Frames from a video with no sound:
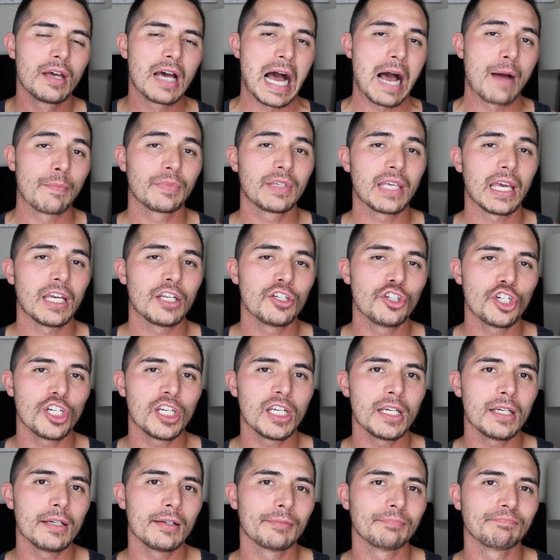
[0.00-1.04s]
I'm
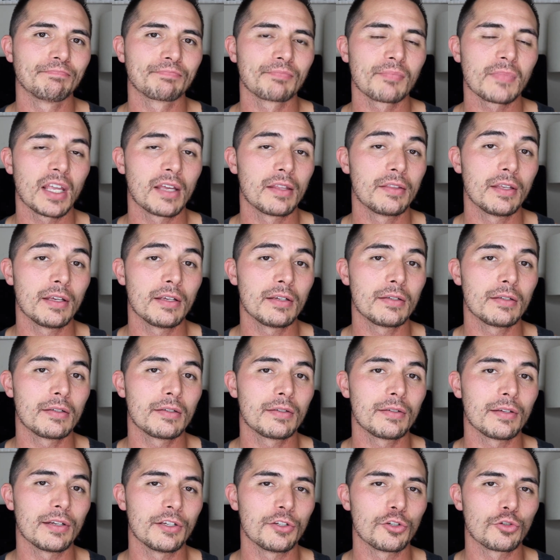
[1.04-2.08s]
KG.
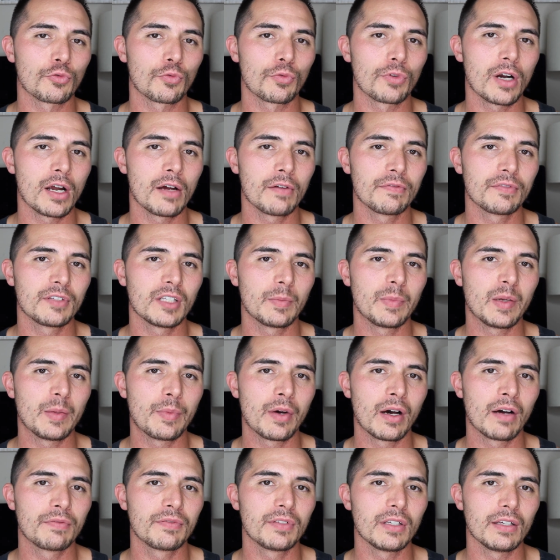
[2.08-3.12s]
This is Rough to Be
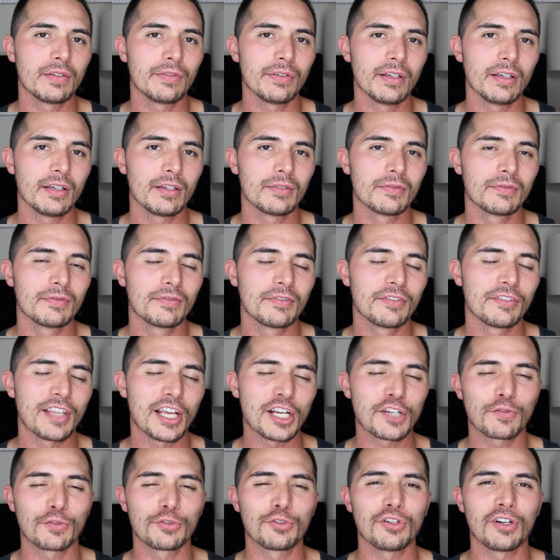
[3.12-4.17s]
Buff TV.
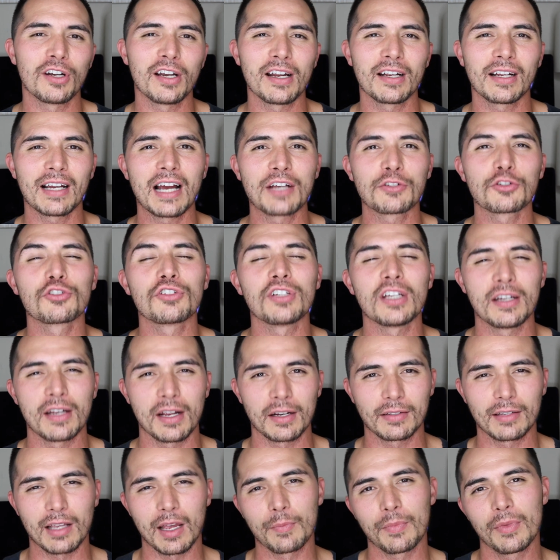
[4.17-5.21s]
Thanks for tuning in, guys. We'll see you
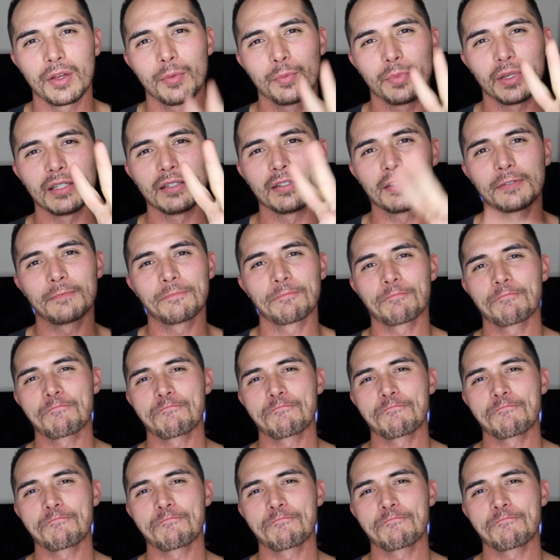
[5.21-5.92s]
next time. Peace.